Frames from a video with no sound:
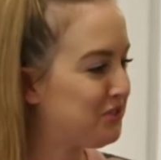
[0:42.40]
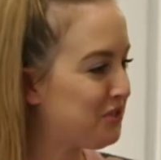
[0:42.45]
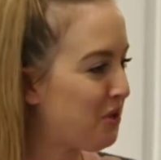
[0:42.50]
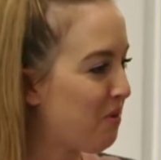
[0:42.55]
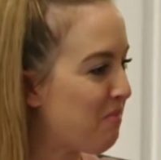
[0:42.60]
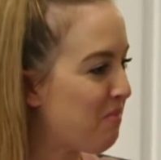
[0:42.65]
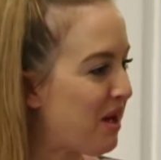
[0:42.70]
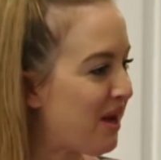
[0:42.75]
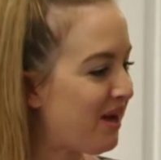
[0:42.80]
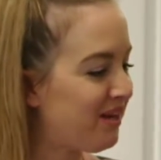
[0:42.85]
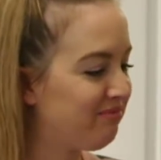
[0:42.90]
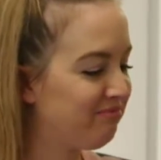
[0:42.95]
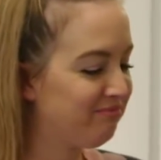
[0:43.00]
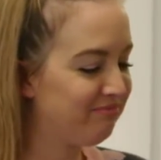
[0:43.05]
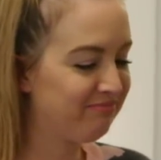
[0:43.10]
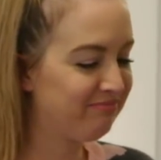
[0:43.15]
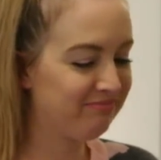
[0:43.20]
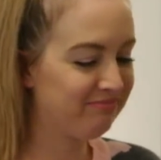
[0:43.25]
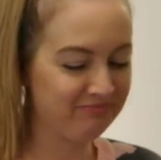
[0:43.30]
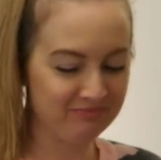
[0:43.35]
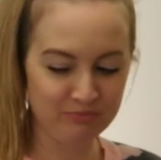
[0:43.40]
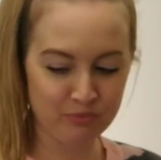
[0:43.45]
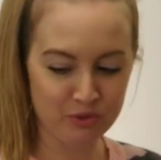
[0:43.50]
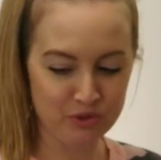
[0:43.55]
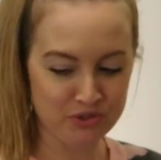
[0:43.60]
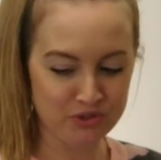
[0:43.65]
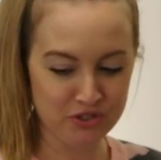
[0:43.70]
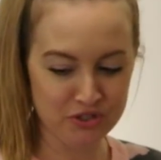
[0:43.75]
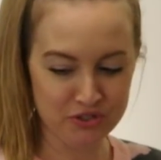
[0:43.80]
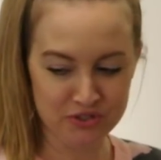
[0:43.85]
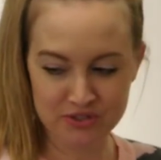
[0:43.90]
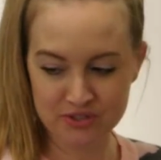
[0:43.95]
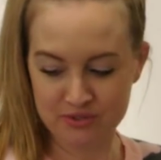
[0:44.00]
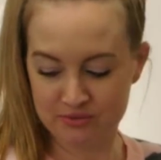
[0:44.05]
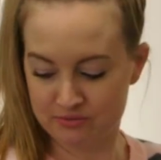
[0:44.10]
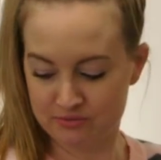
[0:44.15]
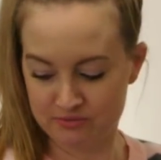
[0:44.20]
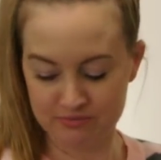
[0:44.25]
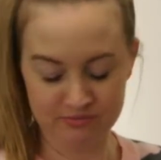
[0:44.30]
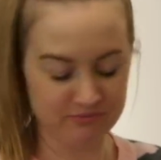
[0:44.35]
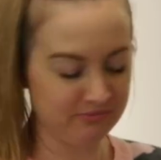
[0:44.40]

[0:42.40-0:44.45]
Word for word: this is all mine. Where's yours?